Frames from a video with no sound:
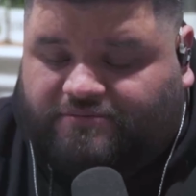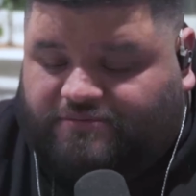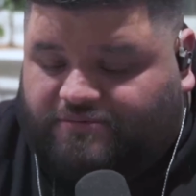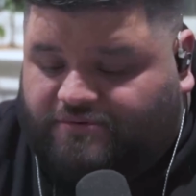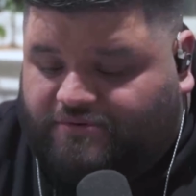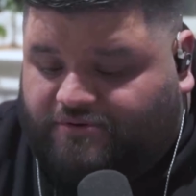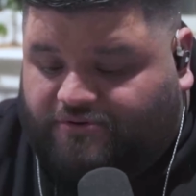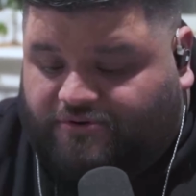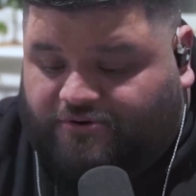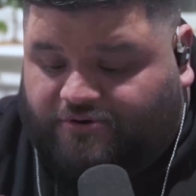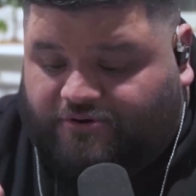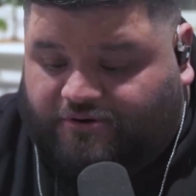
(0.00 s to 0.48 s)

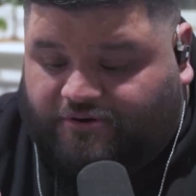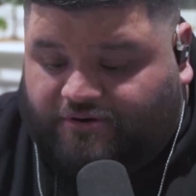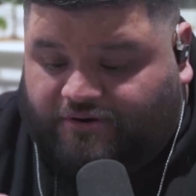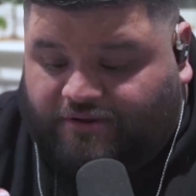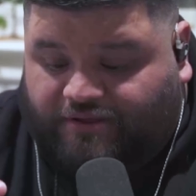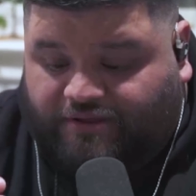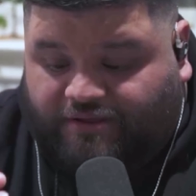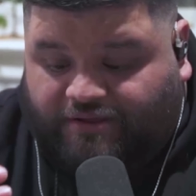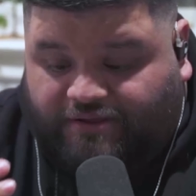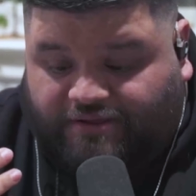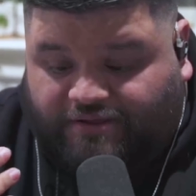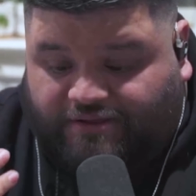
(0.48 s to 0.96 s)
Or
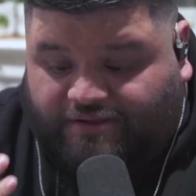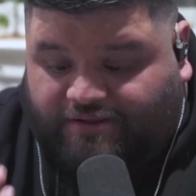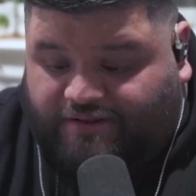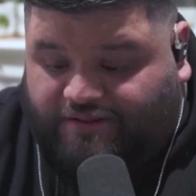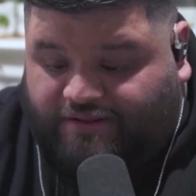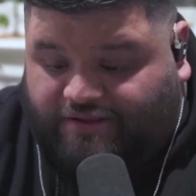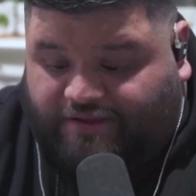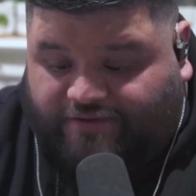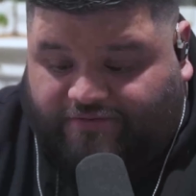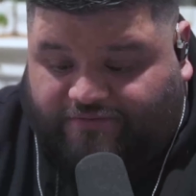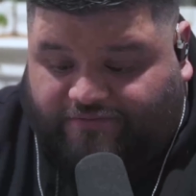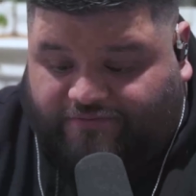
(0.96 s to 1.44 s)

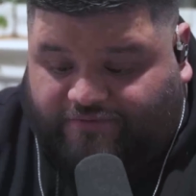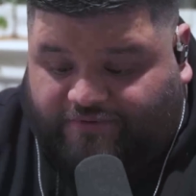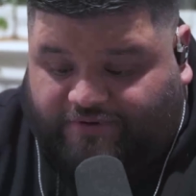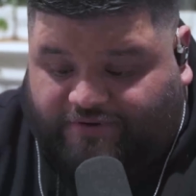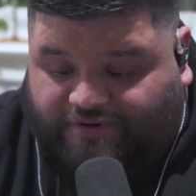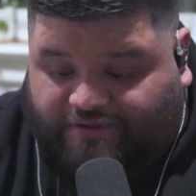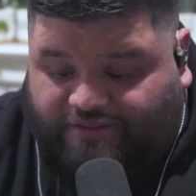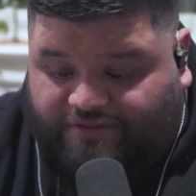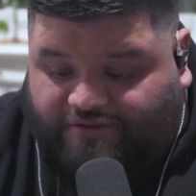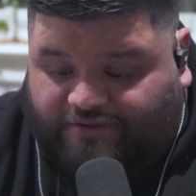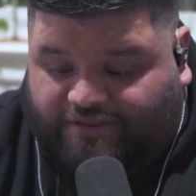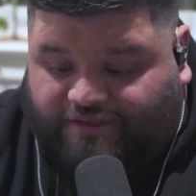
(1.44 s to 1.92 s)
like
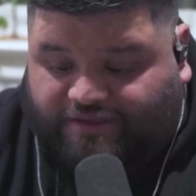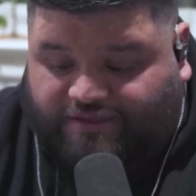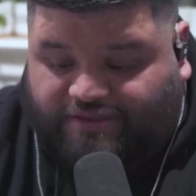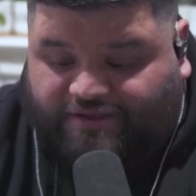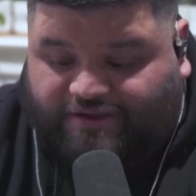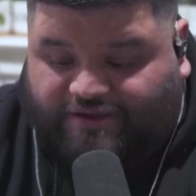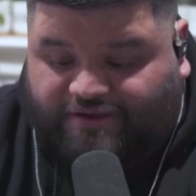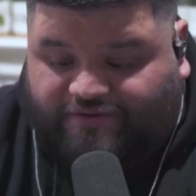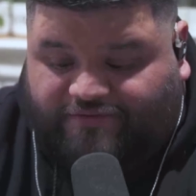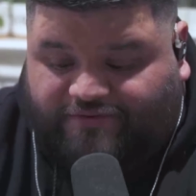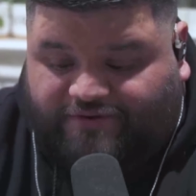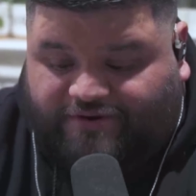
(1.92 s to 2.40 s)
another thing
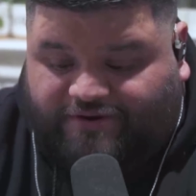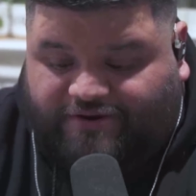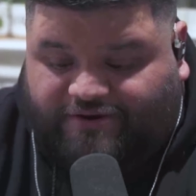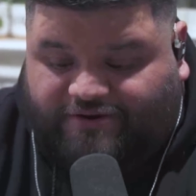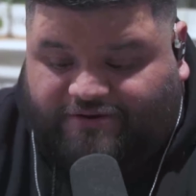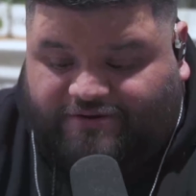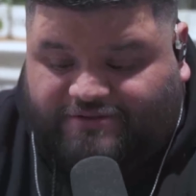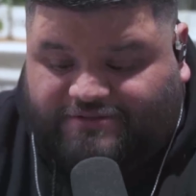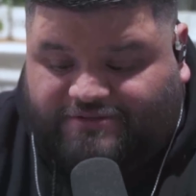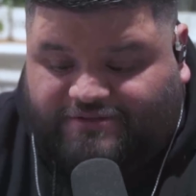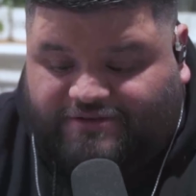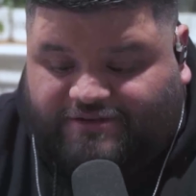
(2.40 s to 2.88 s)
I have on
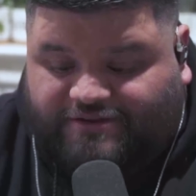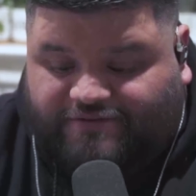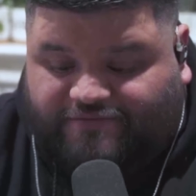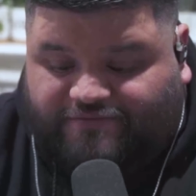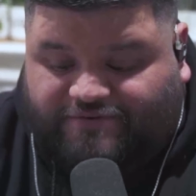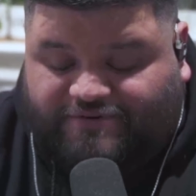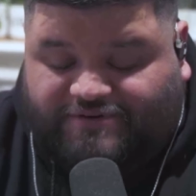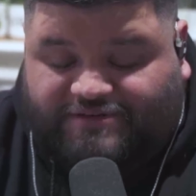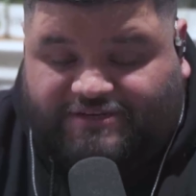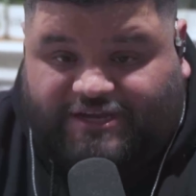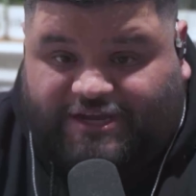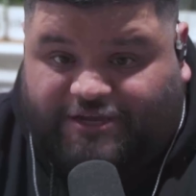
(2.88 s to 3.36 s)
here, it's a
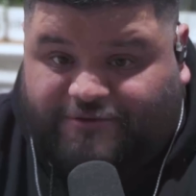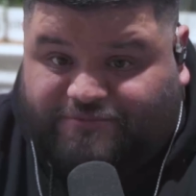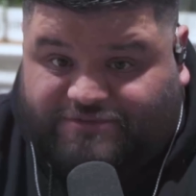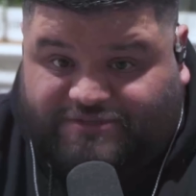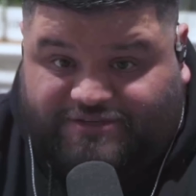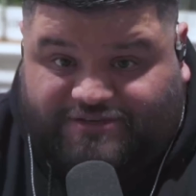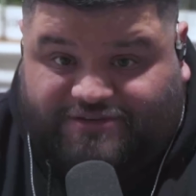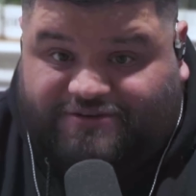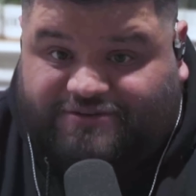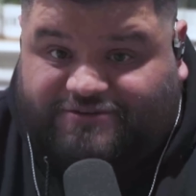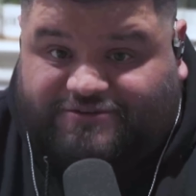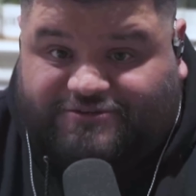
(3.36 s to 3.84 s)
different time
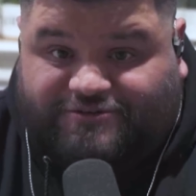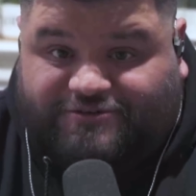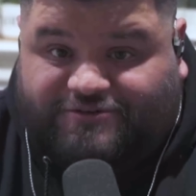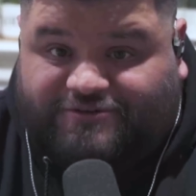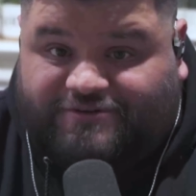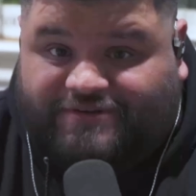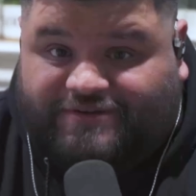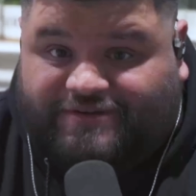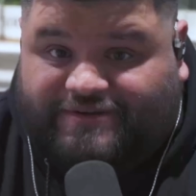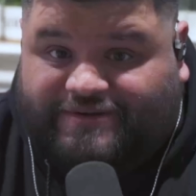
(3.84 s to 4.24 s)
signature.